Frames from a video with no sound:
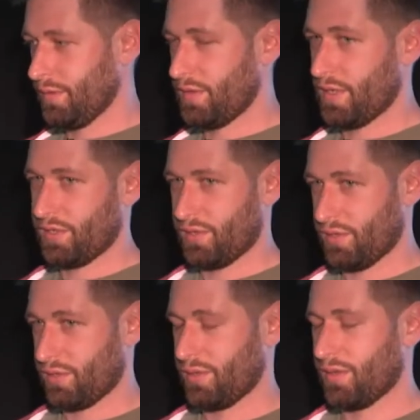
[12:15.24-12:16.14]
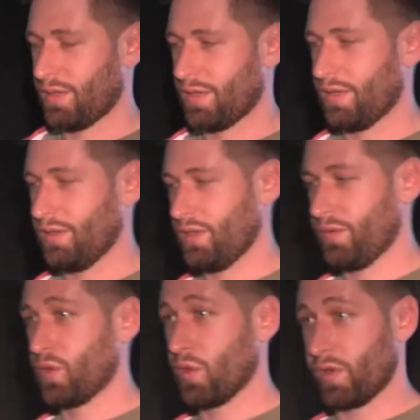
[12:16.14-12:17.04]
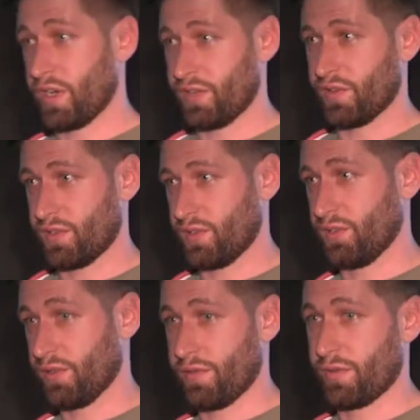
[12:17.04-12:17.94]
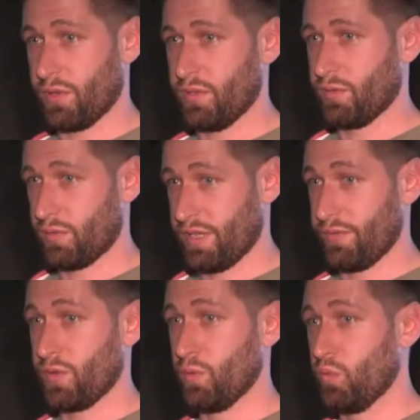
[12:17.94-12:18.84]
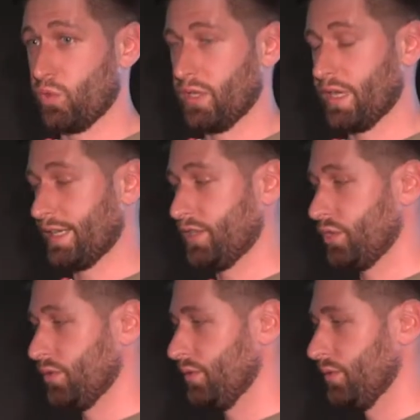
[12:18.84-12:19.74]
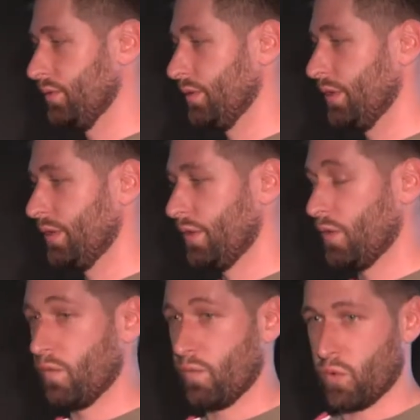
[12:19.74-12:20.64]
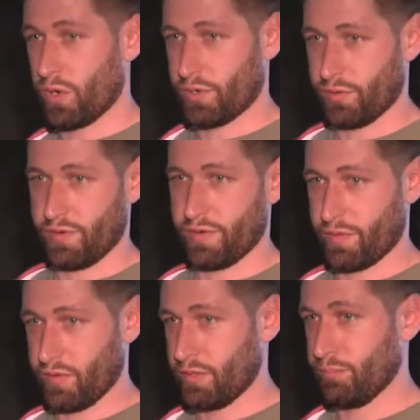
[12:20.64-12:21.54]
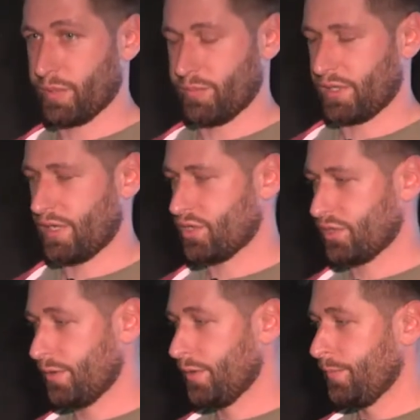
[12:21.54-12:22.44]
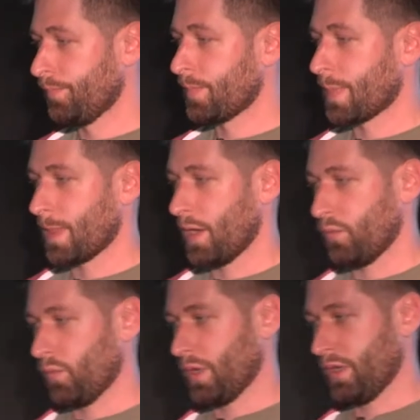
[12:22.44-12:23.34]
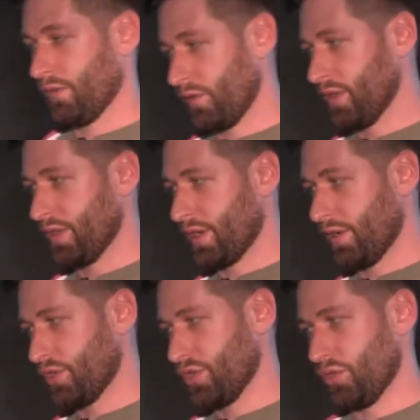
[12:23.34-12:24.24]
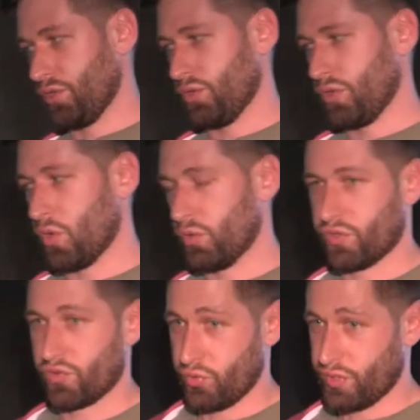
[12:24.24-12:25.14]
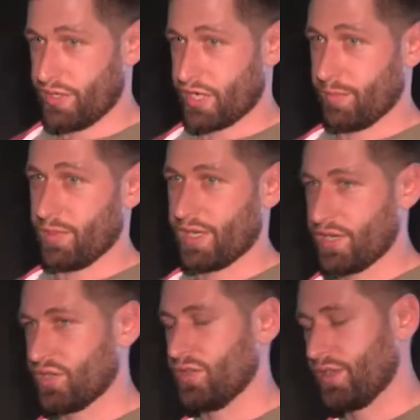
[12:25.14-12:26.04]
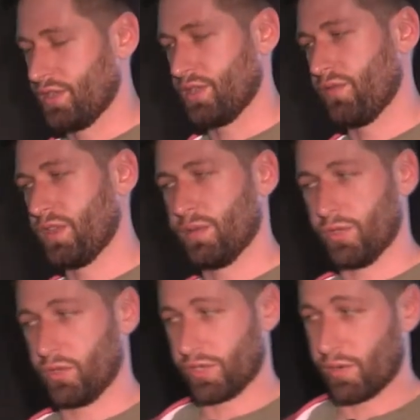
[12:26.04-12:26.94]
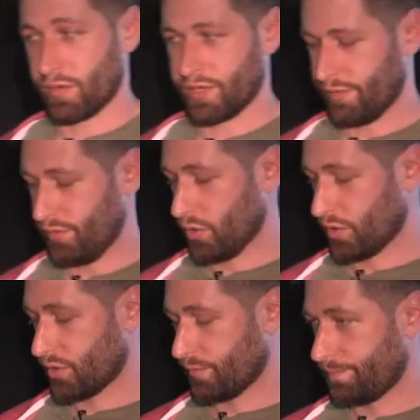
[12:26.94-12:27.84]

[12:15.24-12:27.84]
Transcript: that if you are interested in GraphQL or if you would like to work on GraphQL implementation, I really encourage you to go through the documentation that is available on our dev docs.